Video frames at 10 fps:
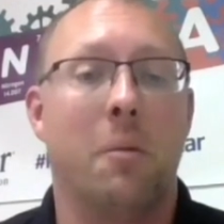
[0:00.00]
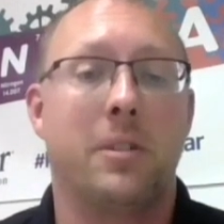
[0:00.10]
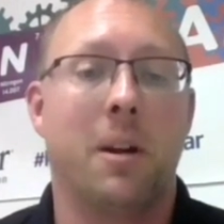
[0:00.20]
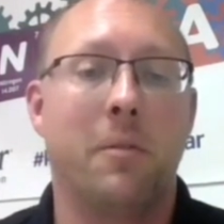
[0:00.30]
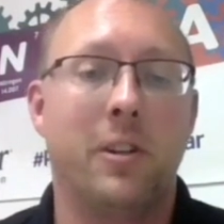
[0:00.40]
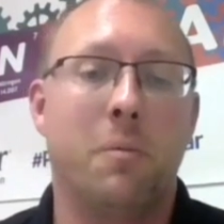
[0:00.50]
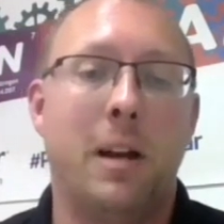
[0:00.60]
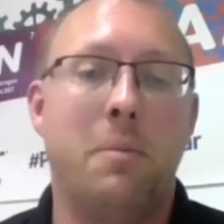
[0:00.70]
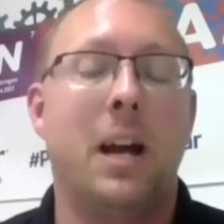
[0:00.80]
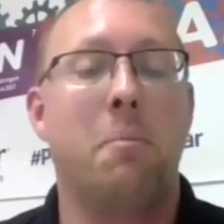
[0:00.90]
some of you
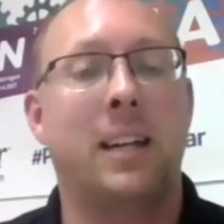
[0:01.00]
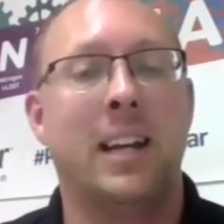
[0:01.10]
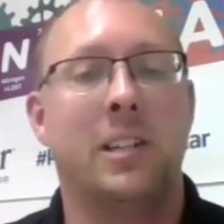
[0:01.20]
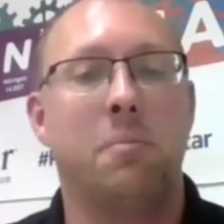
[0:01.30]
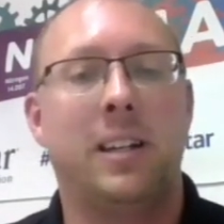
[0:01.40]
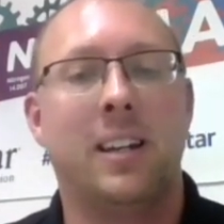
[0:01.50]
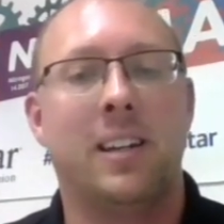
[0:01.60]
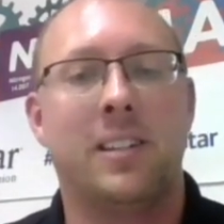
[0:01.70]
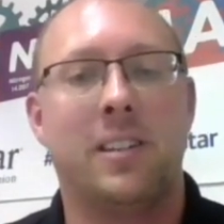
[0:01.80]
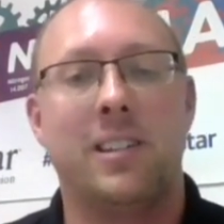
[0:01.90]
might be up against,
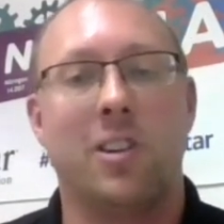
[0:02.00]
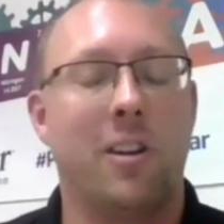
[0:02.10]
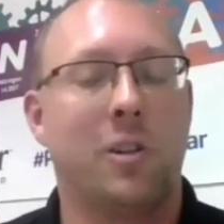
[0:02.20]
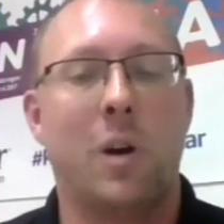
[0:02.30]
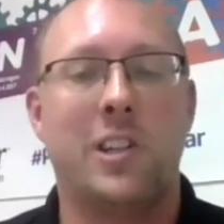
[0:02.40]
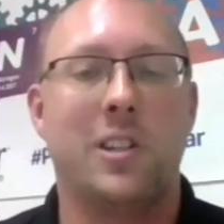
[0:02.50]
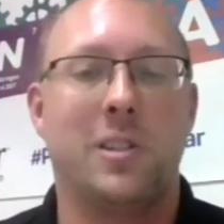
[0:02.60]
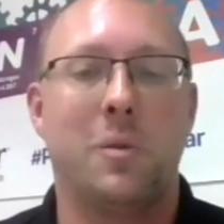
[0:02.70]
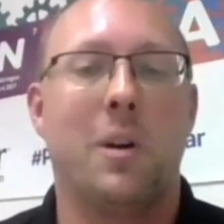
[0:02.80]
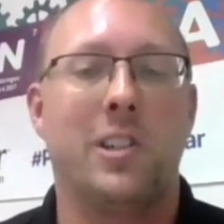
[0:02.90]
because these are all the
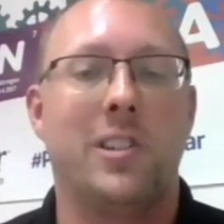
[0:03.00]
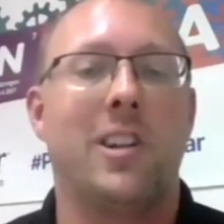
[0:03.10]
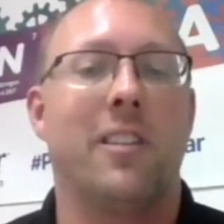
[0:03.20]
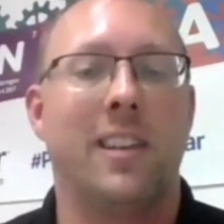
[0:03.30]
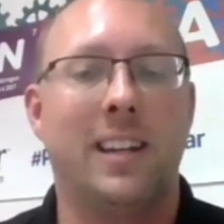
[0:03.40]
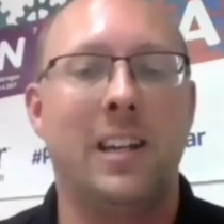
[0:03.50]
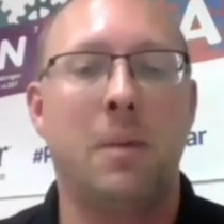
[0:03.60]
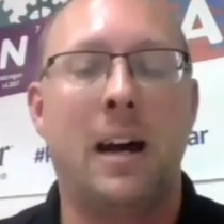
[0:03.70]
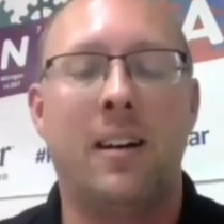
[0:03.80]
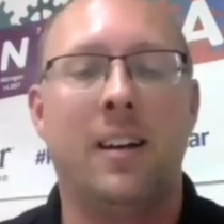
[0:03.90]
questions we want you to start thinking
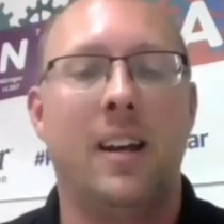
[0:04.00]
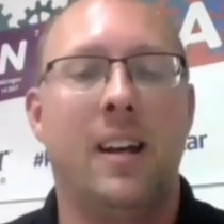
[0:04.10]
about,